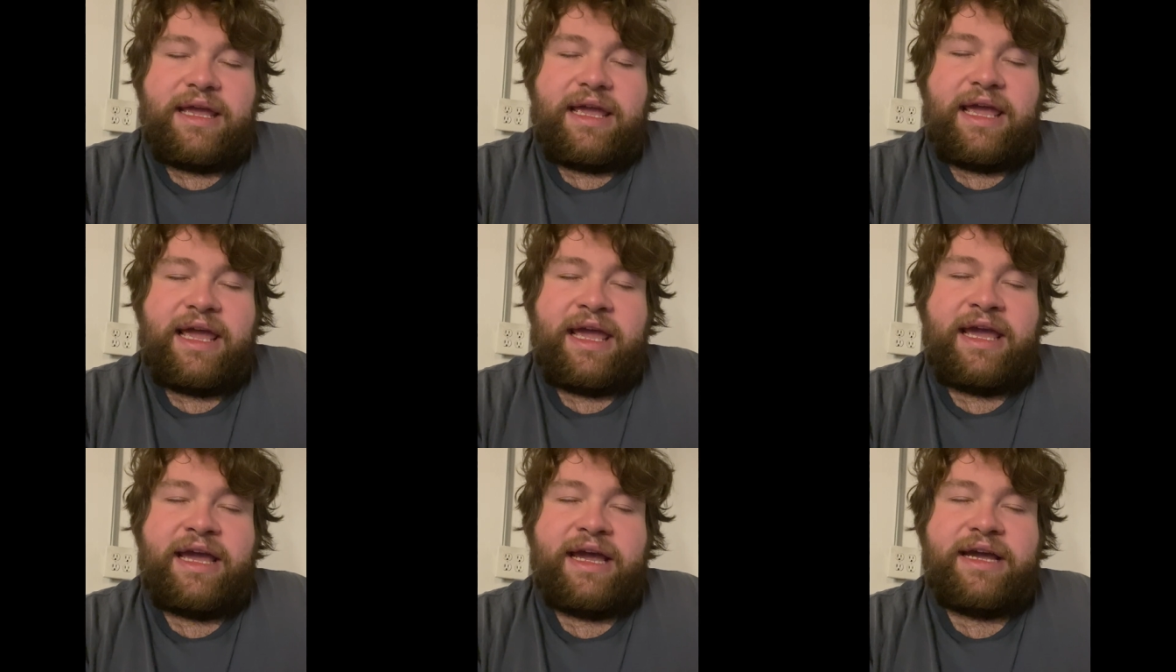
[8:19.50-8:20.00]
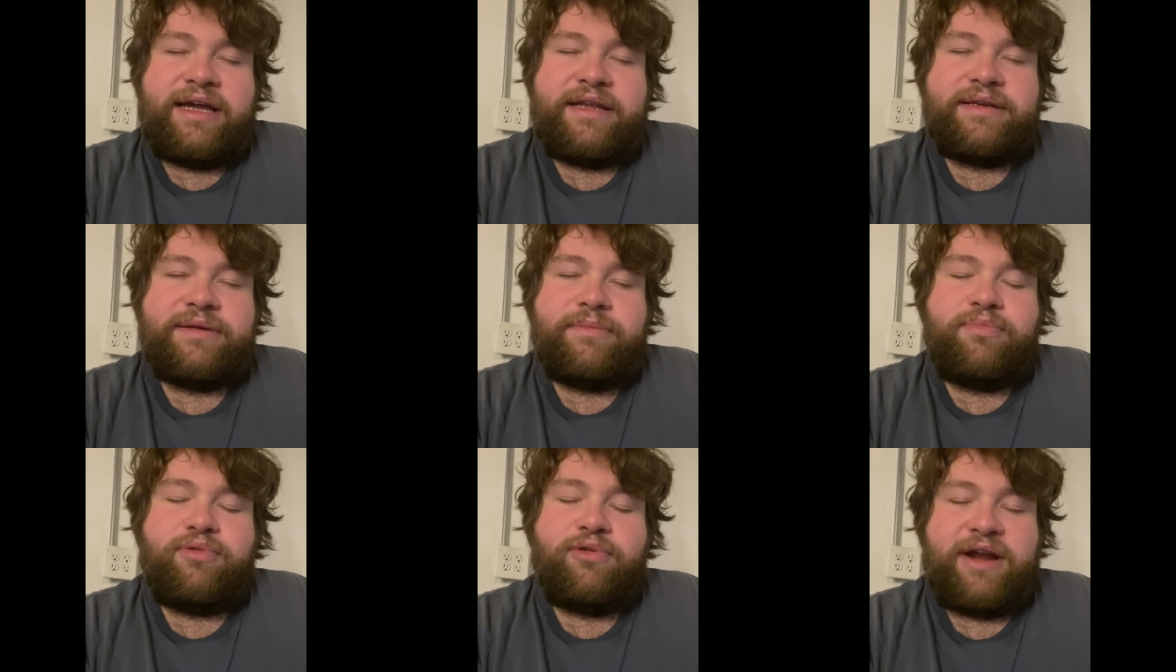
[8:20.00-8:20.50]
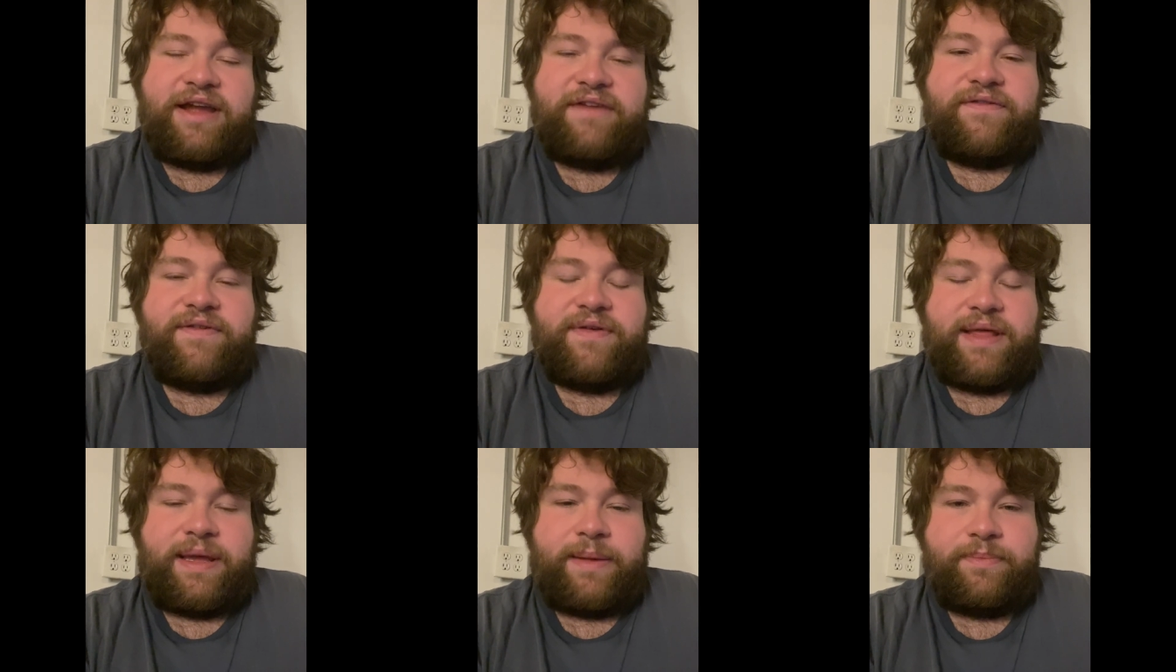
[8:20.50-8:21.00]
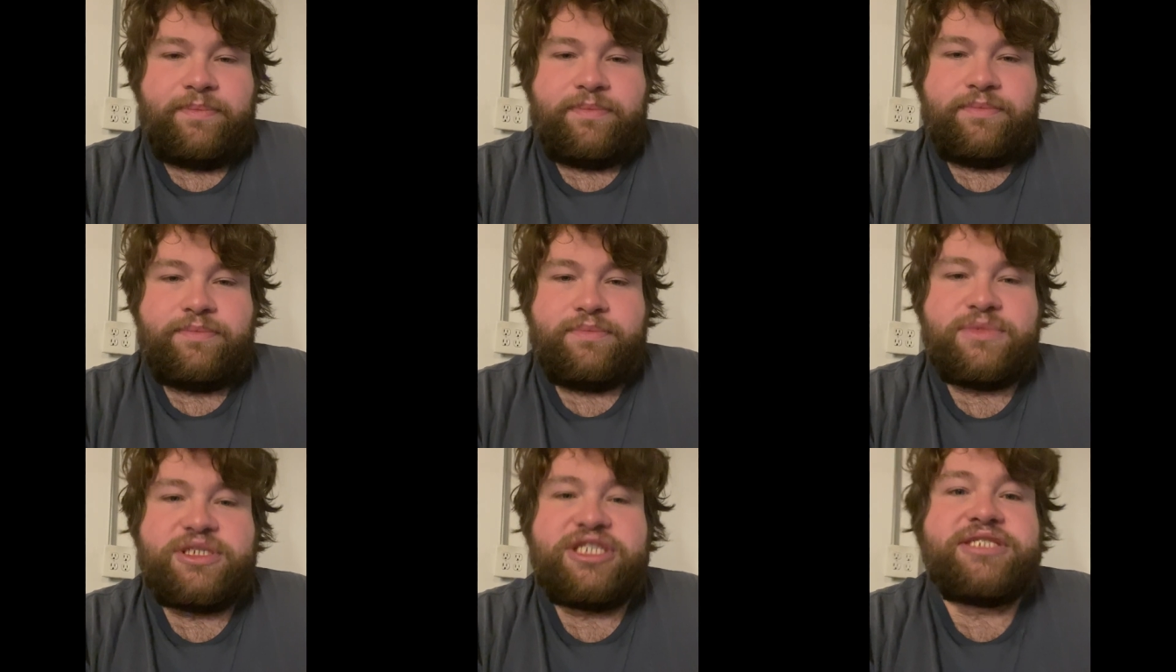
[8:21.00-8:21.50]
and pray for them.
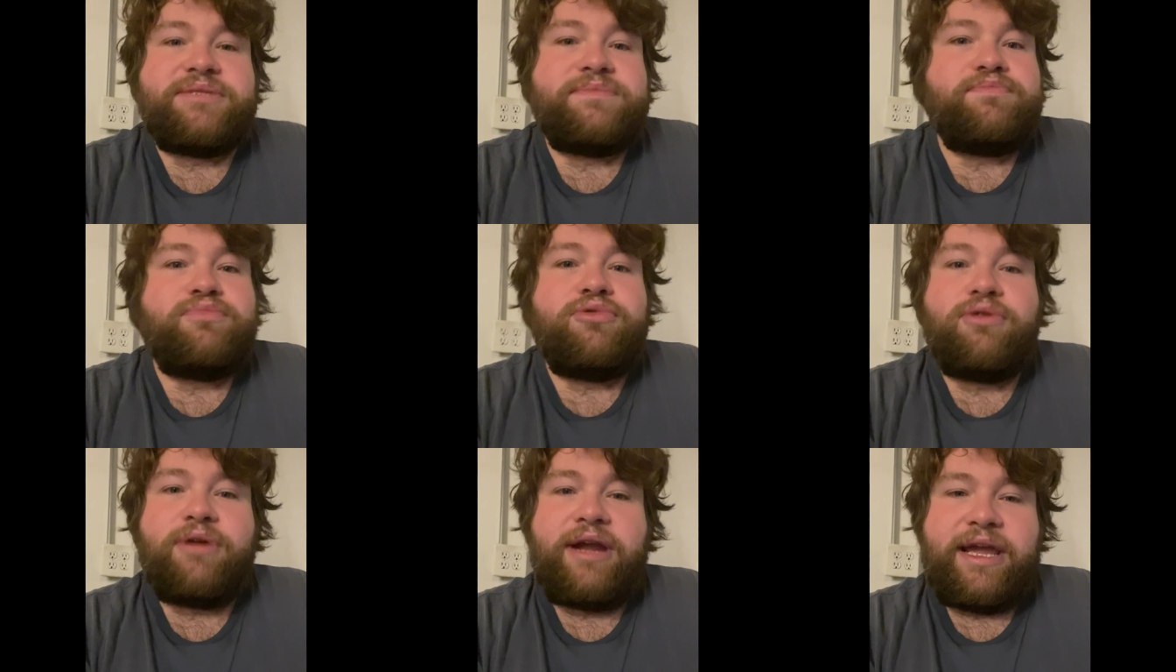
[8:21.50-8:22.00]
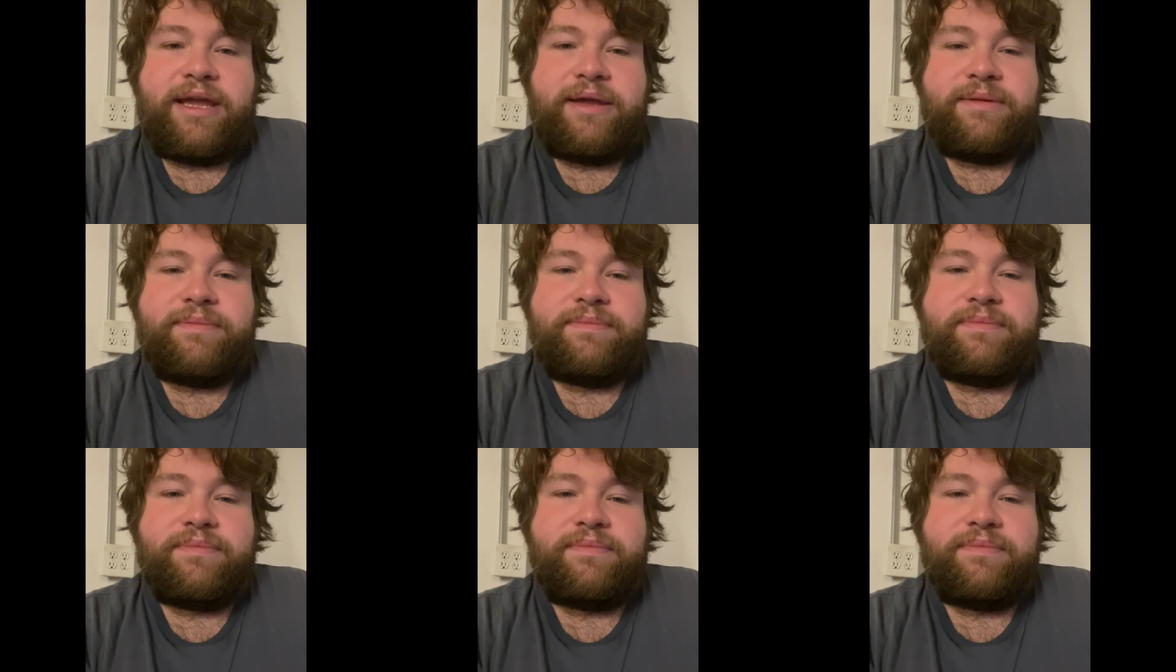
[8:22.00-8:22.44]
Just pray.